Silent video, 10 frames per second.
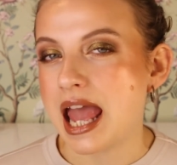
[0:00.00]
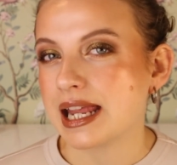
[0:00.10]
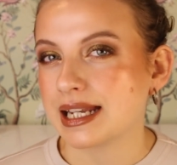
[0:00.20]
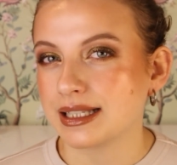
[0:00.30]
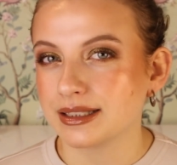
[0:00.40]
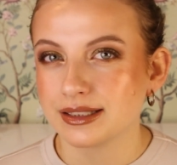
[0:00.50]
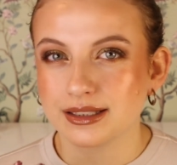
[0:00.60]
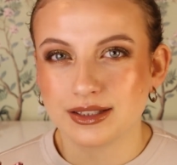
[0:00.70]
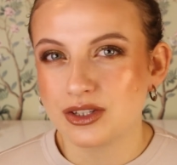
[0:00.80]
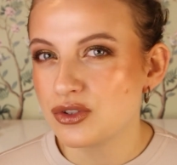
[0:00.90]
and
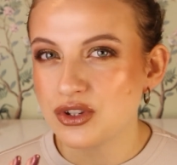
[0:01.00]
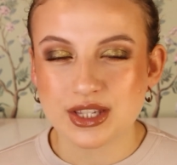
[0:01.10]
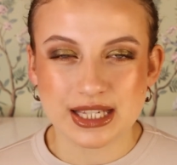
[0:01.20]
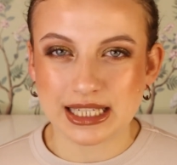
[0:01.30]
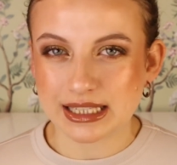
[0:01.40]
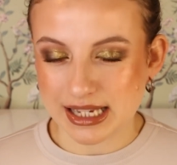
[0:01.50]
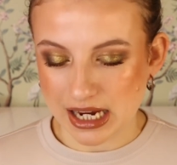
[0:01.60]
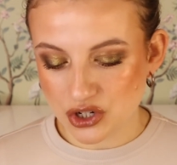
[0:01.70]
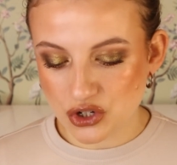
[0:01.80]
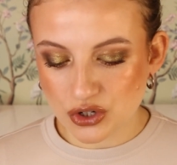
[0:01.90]
you just see the
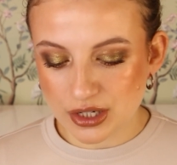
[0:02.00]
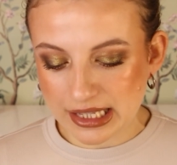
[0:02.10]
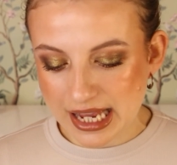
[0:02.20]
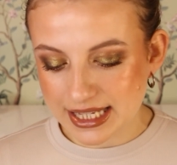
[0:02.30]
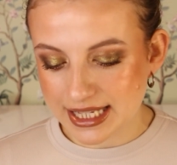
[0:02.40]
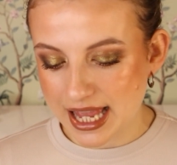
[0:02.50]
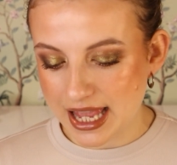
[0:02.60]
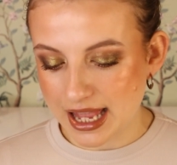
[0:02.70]
texture less.